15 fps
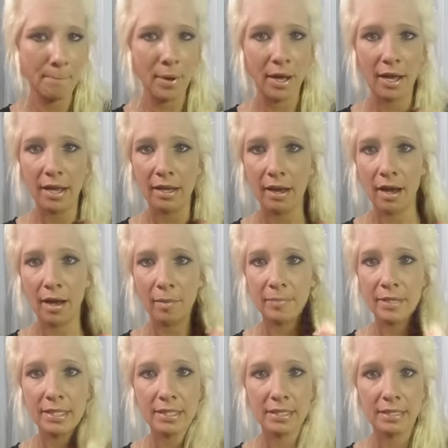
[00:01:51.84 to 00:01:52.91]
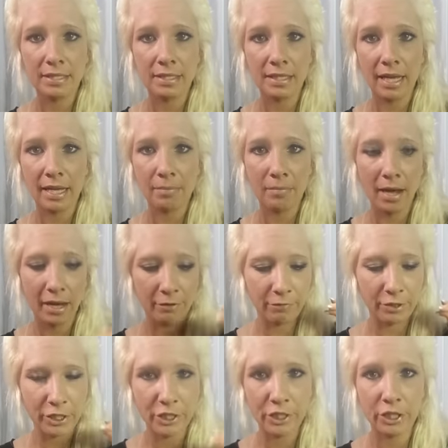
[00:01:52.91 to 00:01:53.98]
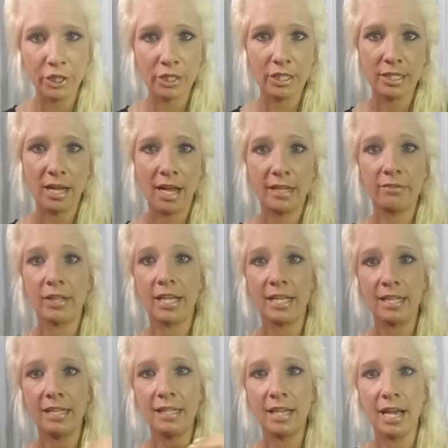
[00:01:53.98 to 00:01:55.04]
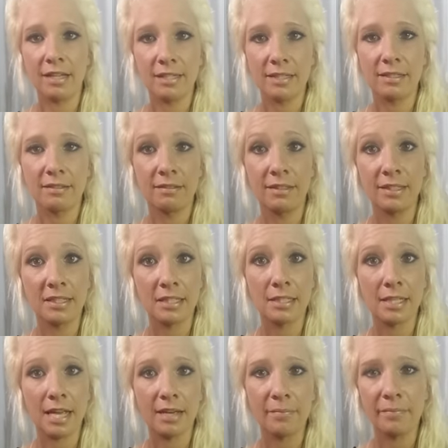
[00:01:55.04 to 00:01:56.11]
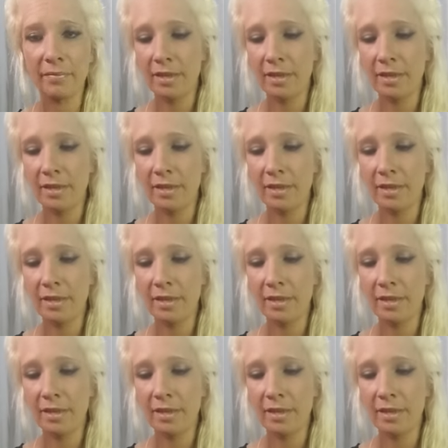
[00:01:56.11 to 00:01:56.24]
but um, this is like my for sure sign. Like, yes, this is it.